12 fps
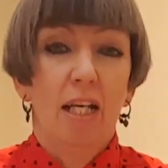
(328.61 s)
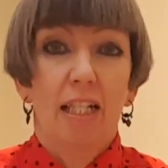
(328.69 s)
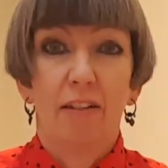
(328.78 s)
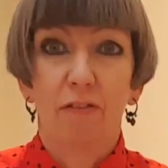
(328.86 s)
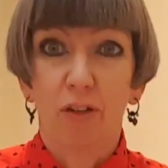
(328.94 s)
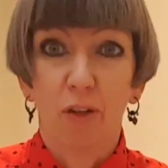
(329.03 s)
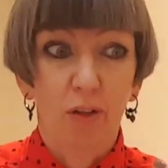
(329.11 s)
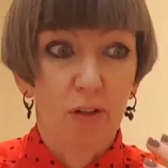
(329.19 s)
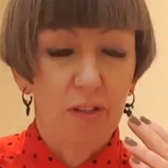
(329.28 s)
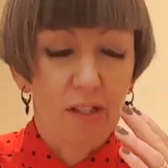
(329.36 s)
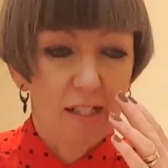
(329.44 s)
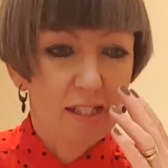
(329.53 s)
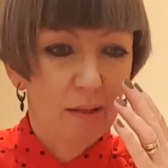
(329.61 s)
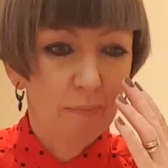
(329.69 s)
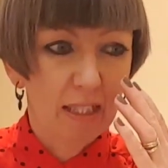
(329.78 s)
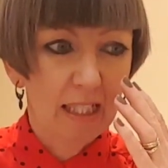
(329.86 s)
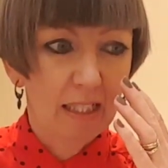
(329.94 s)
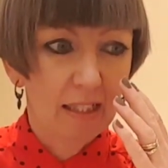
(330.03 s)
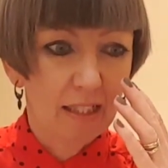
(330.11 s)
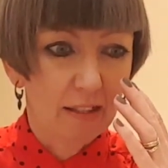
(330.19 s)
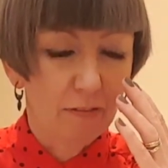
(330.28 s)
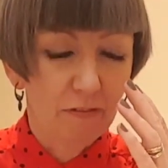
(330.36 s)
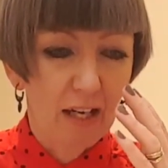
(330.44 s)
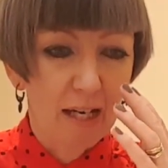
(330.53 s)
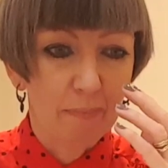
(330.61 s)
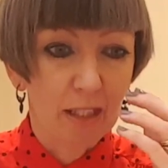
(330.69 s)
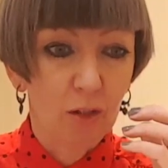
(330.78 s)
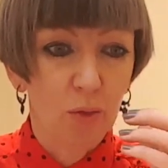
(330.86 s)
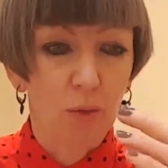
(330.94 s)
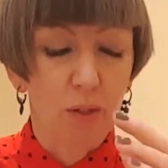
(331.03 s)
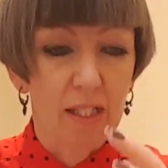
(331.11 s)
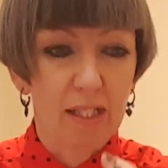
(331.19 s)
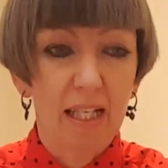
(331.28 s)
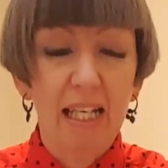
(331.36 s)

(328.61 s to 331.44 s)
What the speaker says: you've got somebody in the family who is